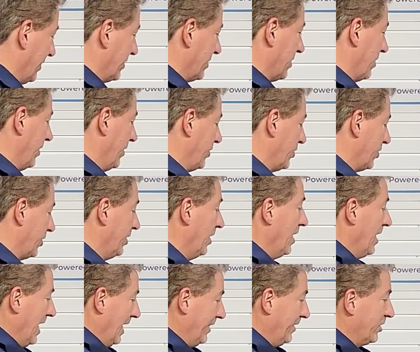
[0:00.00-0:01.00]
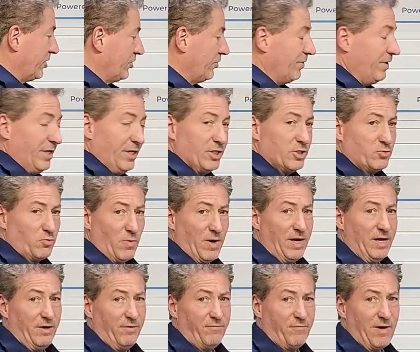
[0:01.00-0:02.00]
installation. And this unit is
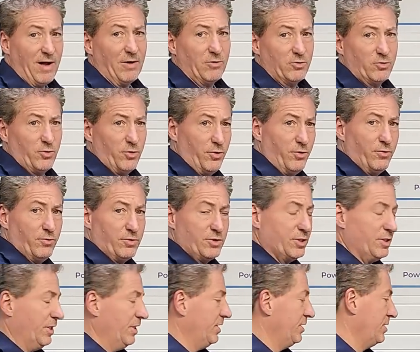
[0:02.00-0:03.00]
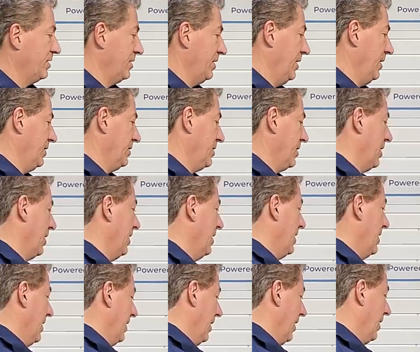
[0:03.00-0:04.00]
rated for outdoor use. It's a
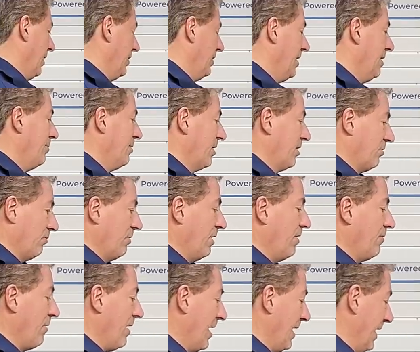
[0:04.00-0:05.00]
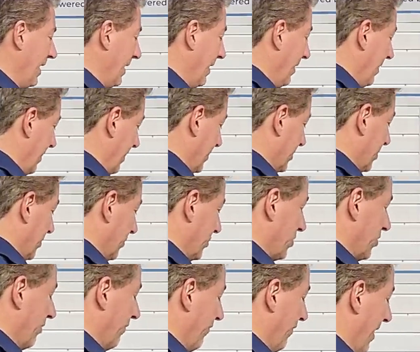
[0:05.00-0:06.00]
NEMA 3 rating, so it's
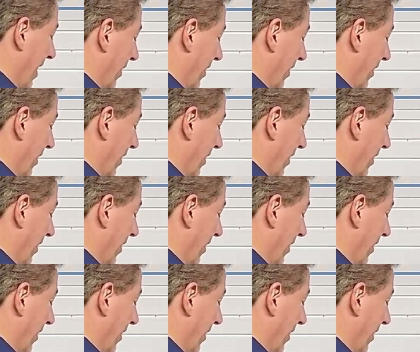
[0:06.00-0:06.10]
good for